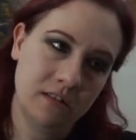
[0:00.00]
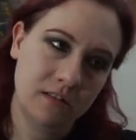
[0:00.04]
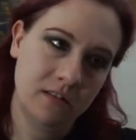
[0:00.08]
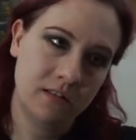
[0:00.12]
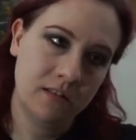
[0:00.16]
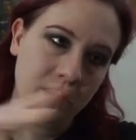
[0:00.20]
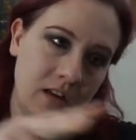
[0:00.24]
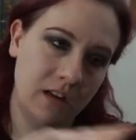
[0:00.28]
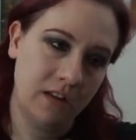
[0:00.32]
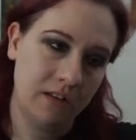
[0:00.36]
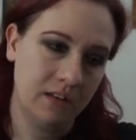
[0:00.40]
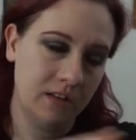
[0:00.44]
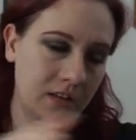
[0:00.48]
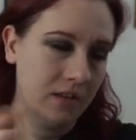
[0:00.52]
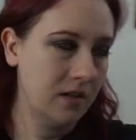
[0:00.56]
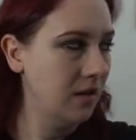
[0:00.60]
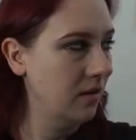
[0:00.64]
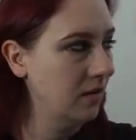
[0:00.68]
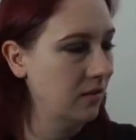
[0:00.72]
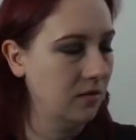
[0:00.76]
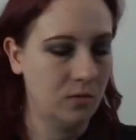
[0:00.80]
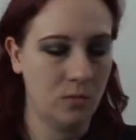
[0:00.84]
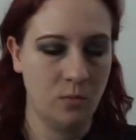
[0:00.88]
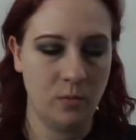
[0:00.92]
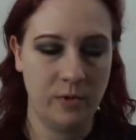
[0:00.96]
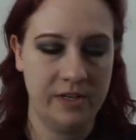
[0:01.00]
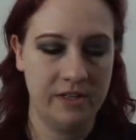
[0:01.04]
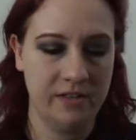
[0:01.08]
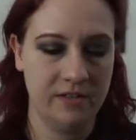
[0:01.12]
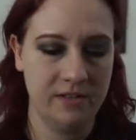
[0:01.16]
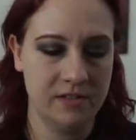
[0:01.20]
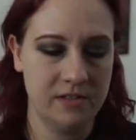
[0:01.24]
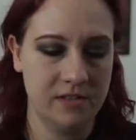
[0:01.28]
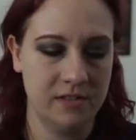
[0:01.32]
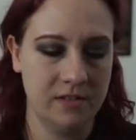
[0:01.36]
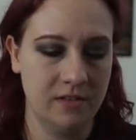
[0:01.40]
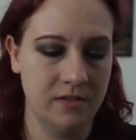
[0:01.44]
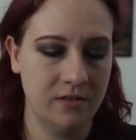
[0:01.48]
on the color wheel,
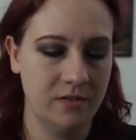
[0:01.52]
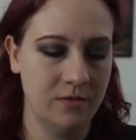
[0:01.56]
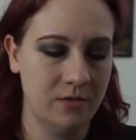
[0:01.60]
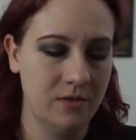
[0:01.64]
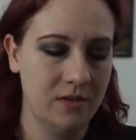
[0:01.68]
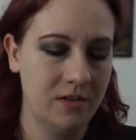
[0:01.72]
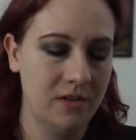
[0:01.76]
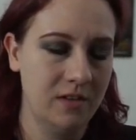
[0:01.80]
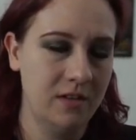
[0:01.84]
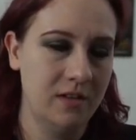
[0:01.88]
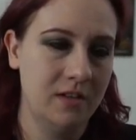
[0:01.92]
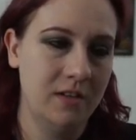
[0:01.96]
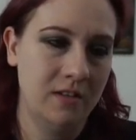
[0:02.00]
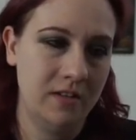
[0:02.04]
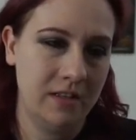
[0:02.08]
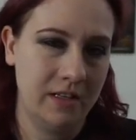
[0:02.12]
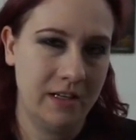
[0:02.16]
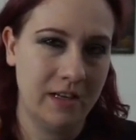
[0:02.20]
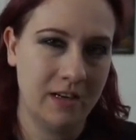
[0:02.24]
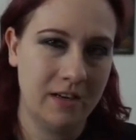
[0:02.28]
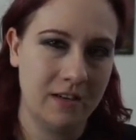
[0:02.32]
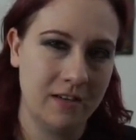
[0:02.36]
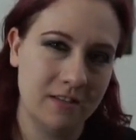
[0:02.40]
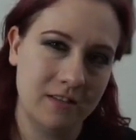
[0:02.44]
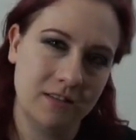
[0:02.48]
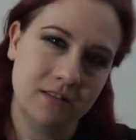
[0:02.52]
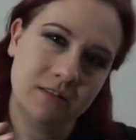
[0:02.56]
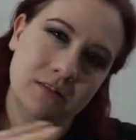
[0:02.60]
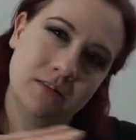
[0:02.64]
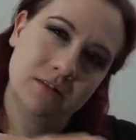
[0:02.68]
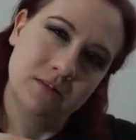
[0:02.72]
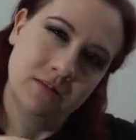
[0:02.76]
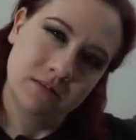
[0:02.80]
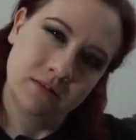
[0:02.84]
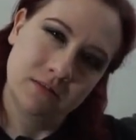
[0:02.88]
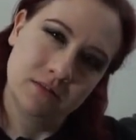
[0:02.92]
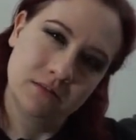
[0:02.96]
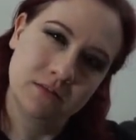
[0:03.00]
so they kind of
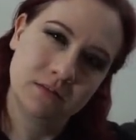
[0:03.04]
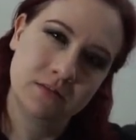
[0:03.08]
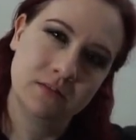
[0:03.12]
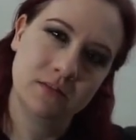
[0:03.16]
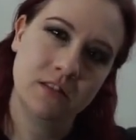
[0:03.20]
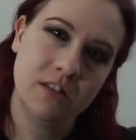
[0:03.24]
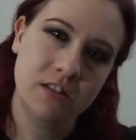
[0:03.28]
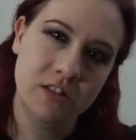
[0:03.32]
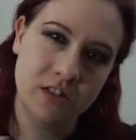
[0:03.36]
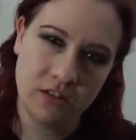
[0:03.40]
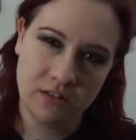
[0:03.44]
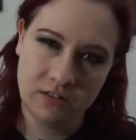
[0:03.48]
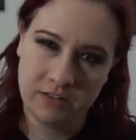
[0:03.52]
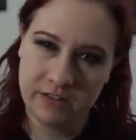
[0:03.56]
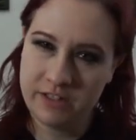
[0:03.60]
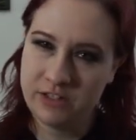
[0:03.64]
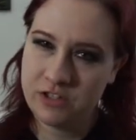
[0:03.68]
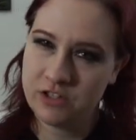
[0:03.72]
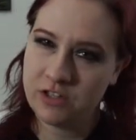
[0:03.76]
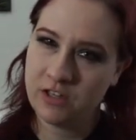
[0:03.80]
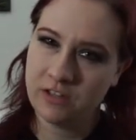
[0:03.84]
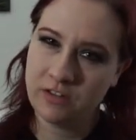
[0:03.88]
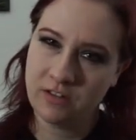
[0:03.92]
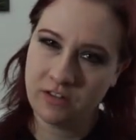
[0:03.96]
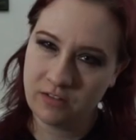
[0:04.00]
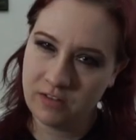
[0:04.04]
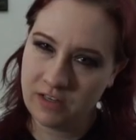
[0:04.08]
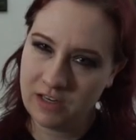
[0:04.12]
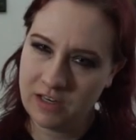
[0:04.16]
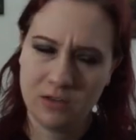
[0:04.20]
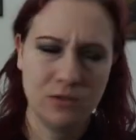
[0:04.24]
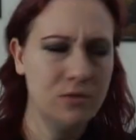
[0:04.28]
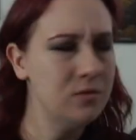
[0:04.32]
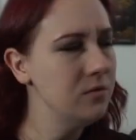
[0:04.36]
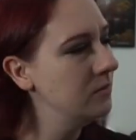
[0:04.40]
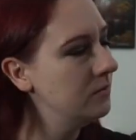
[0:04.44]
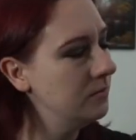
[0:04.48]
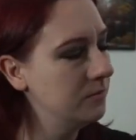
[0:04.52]
dull each other out.